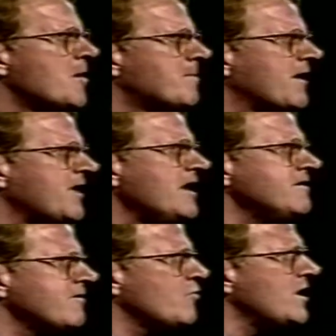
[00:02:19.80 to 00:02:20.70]
By the end
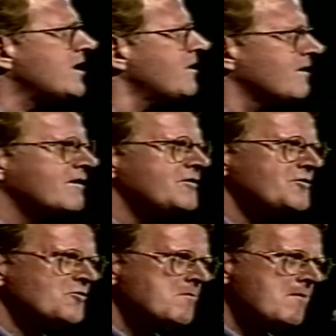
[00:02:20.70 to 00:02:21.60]
of the week,
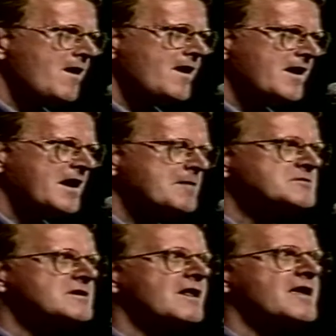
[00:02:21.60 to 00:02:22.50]
you may come
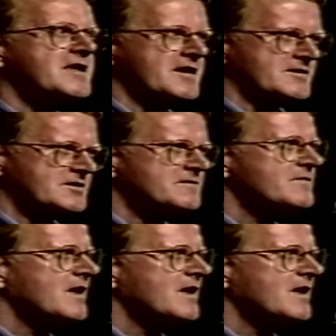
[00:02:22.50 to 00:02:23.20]
to like it.